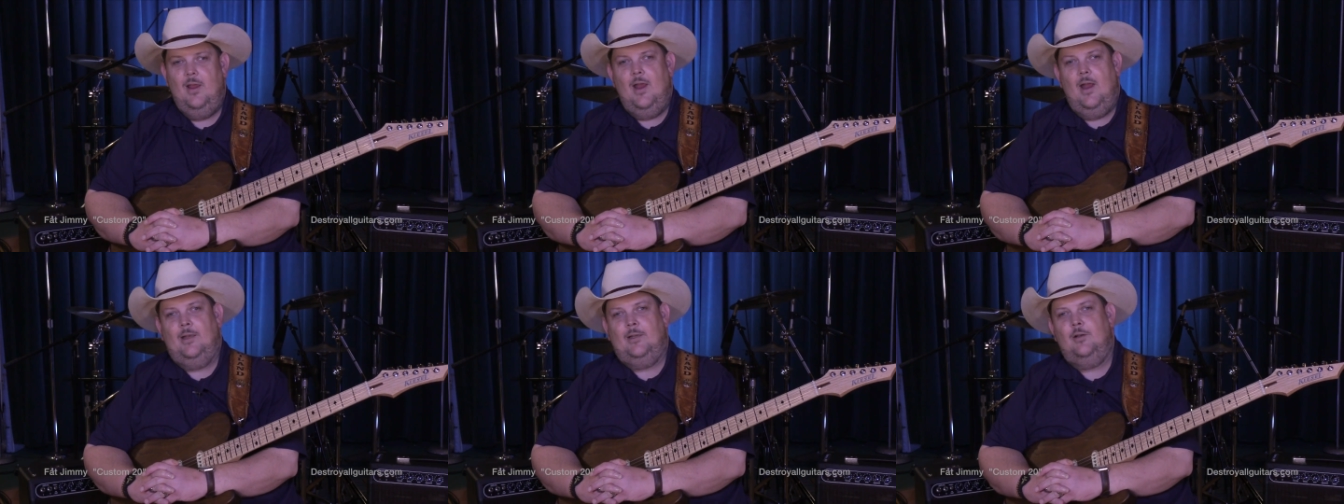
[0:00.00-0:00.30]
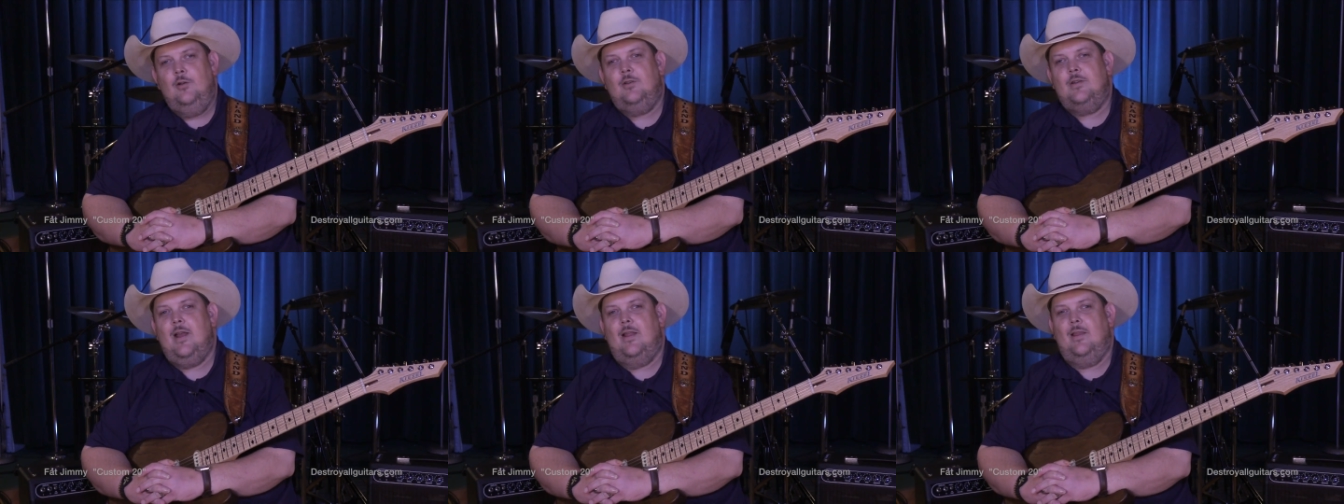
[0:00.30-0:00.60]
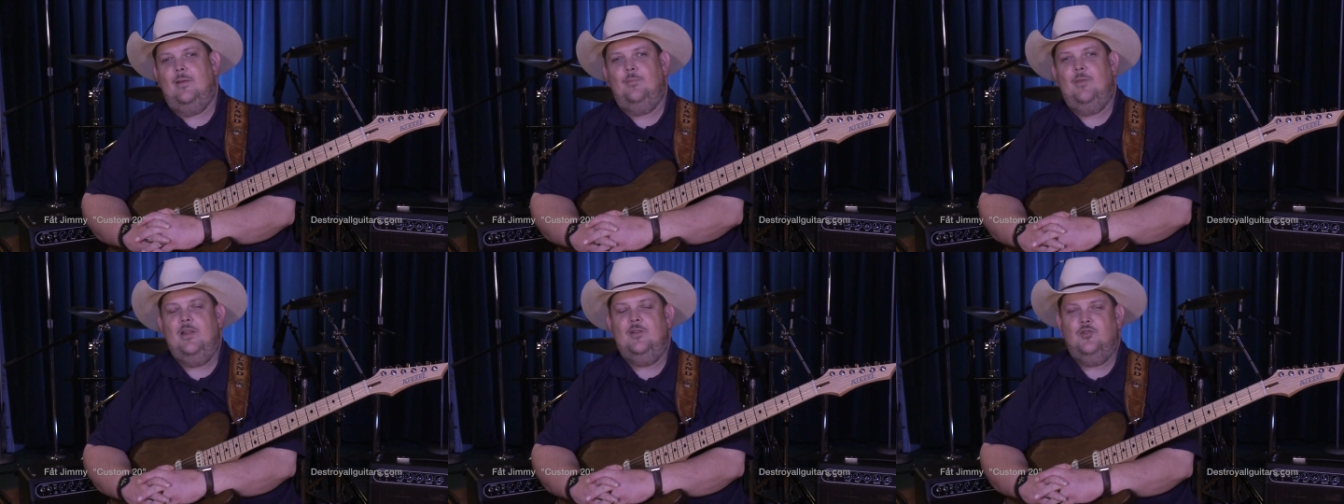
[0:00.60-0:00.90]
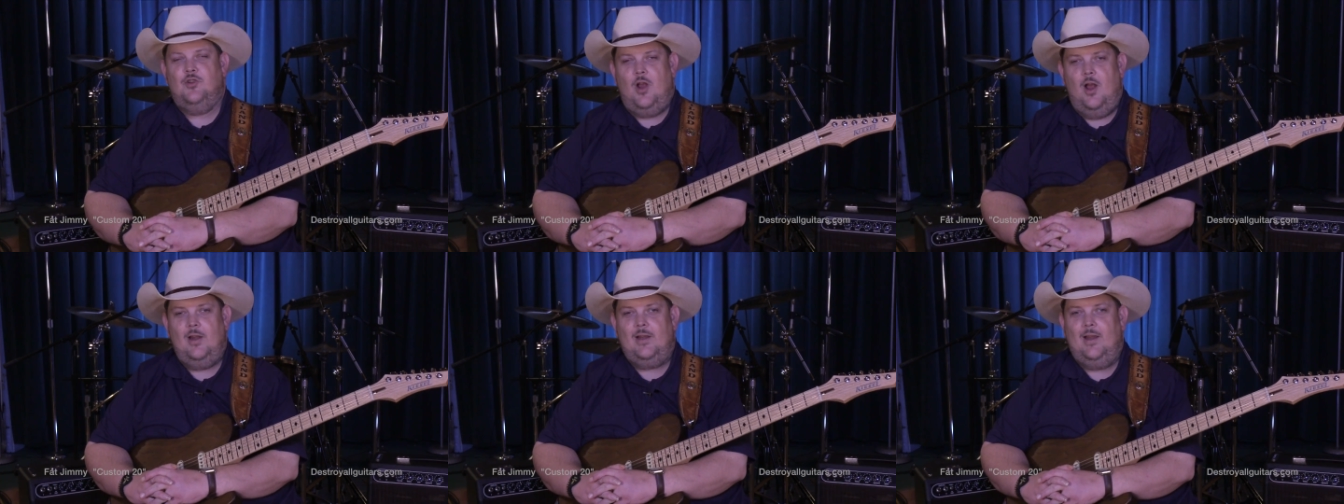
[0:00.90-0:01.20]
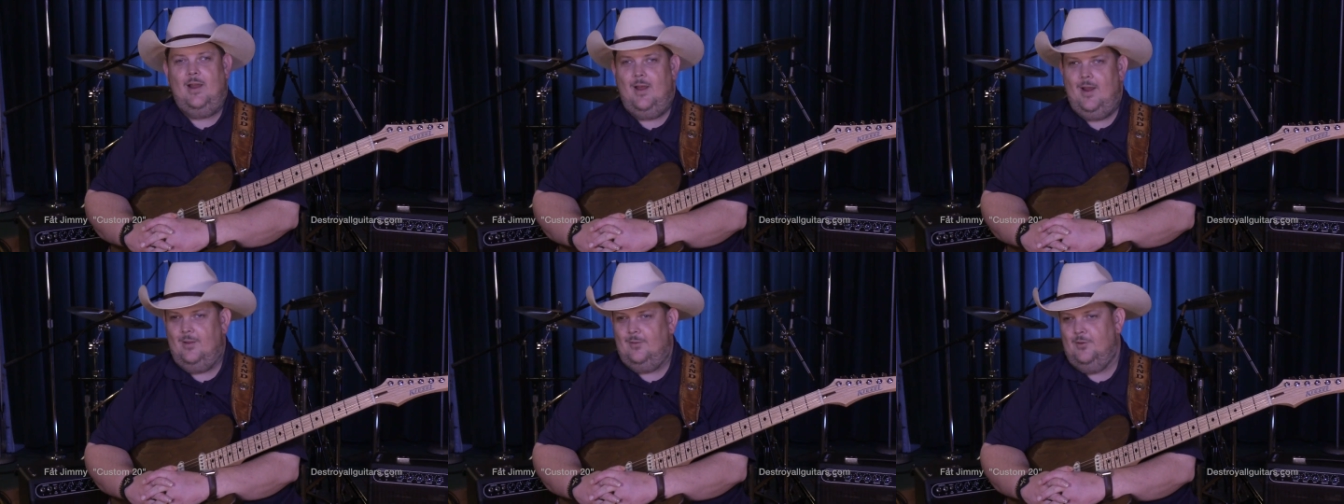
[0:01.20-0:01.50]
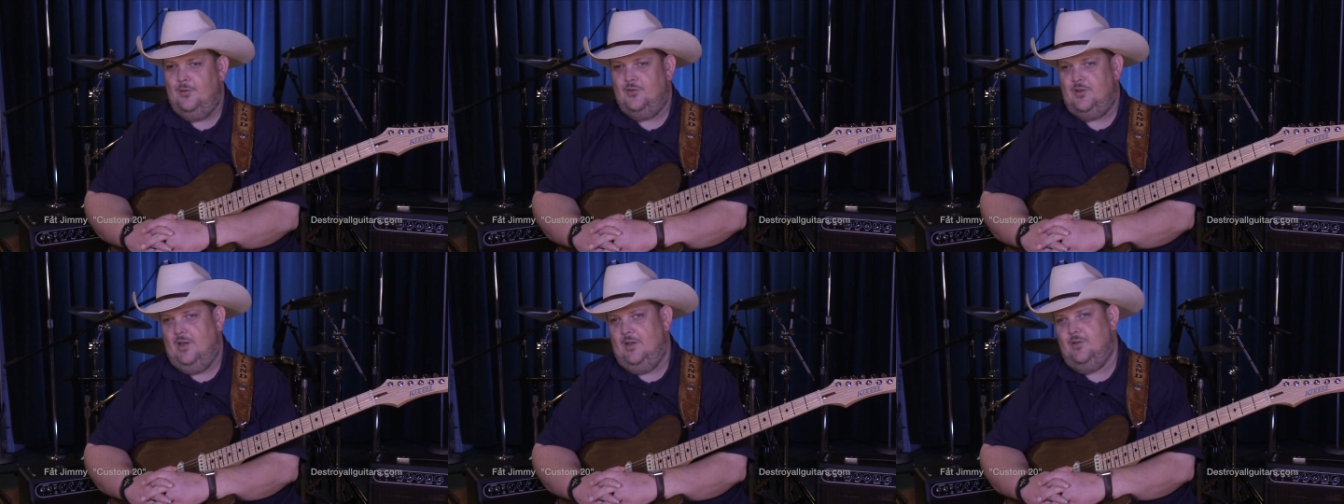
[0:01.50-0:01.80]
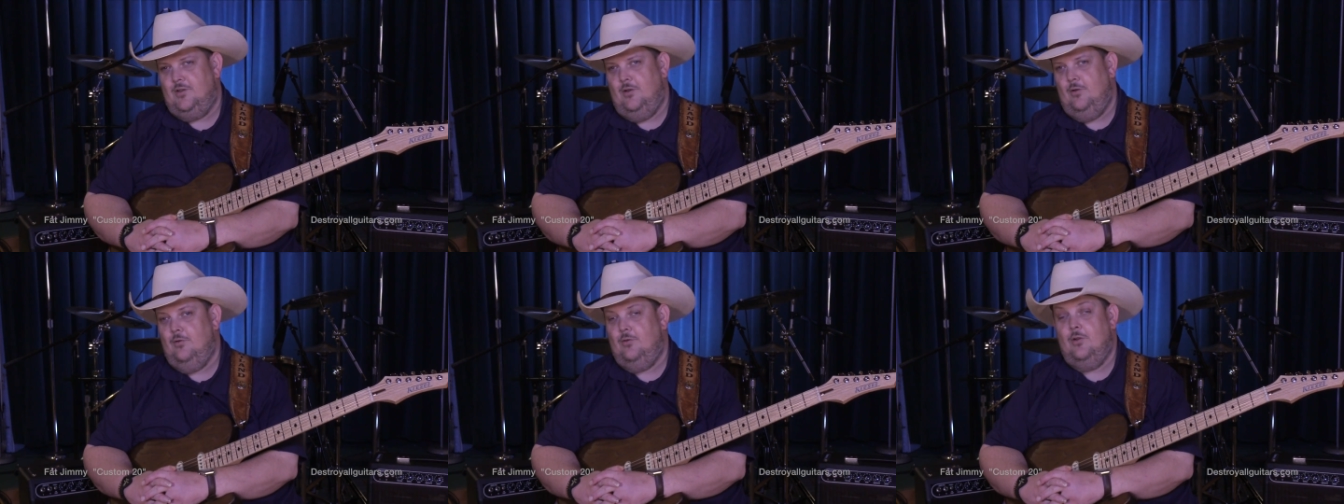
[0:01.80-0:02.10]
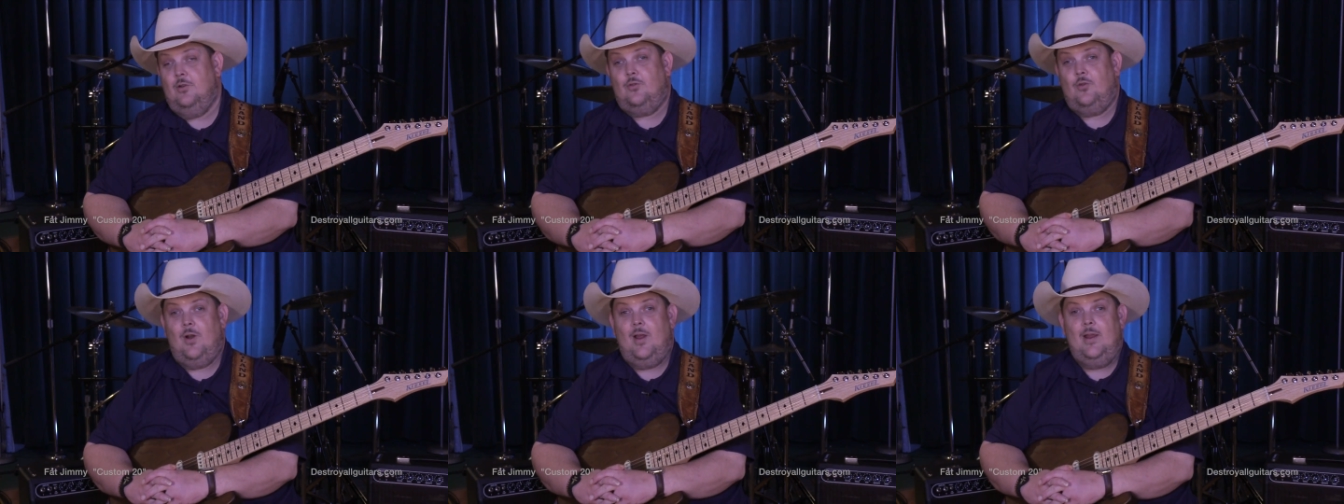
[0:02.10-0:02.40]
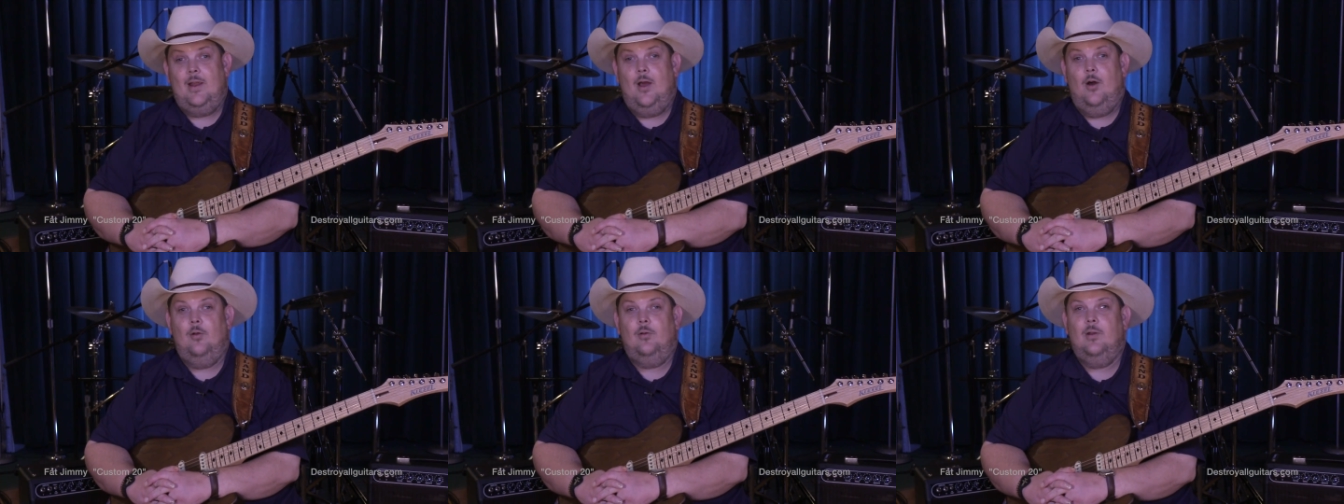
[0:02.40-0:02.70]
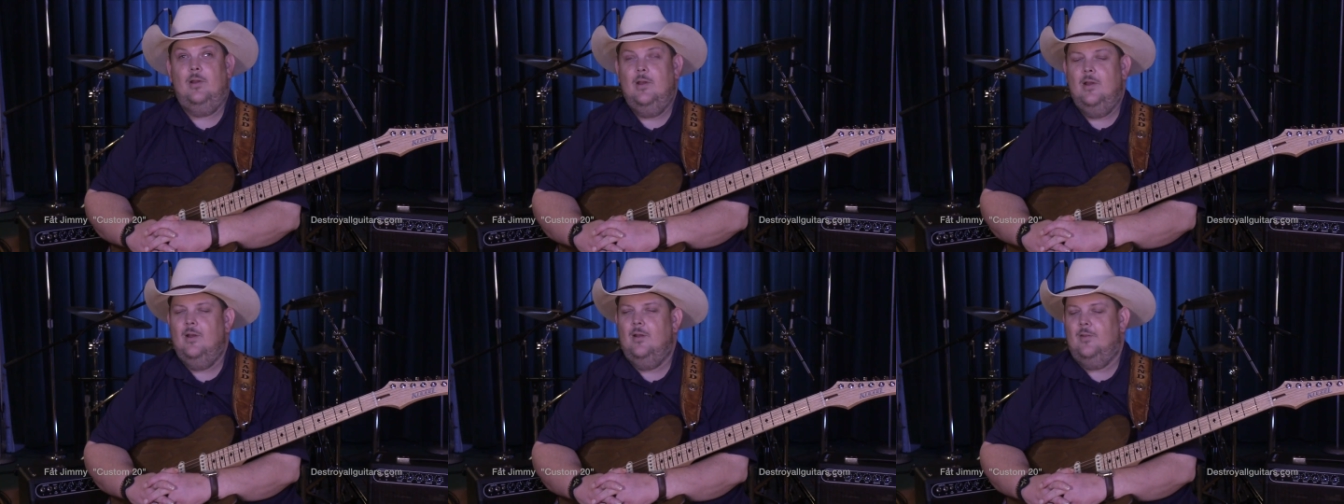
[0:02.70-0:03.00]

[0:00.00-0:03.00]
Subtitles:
and you tell him that Johnny Hiland sent you to try out